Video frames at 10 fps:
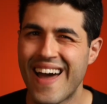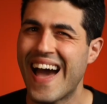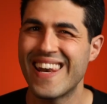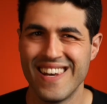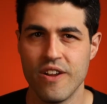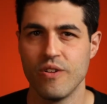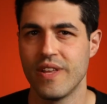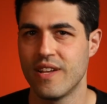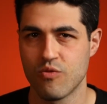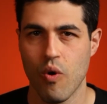not
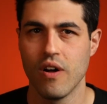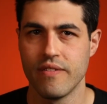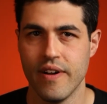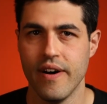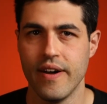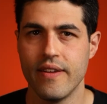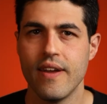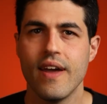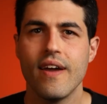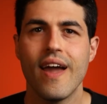nearly as well done.
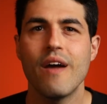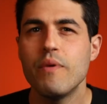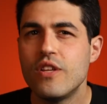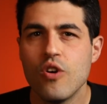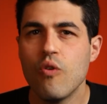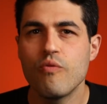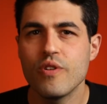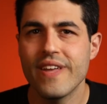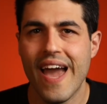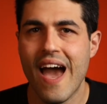And we don't
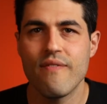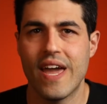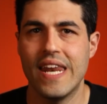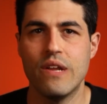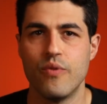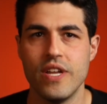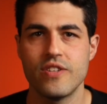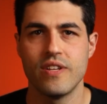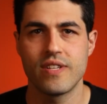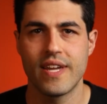really have any
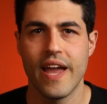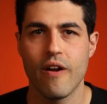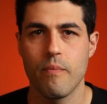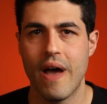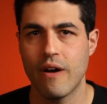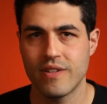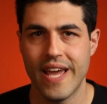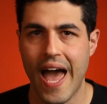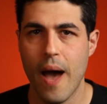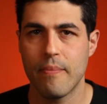reason to care about
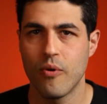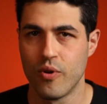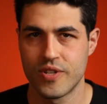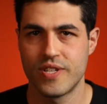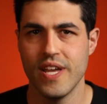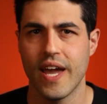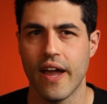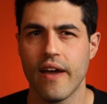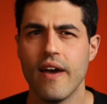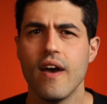Tap or
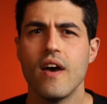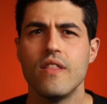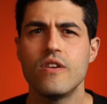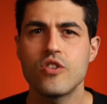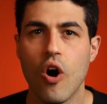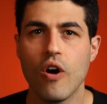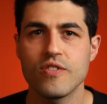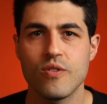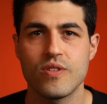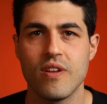Singh. There's
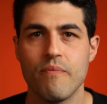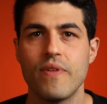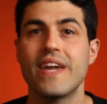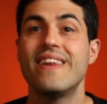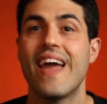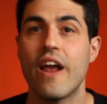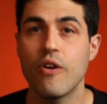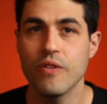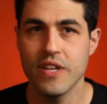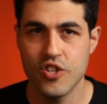also something
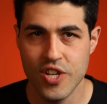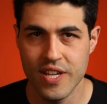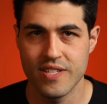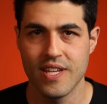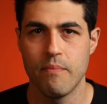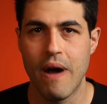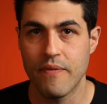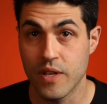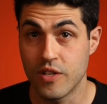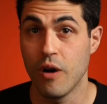inherently cheesy
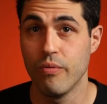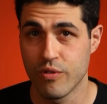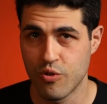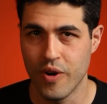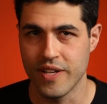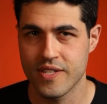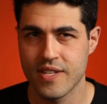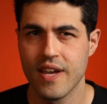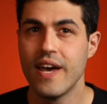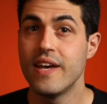about the double
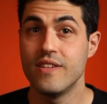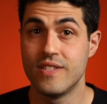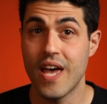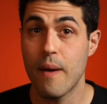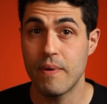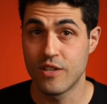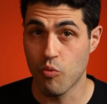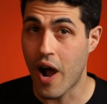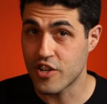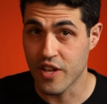twist. Zepp is
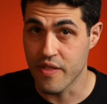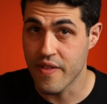watching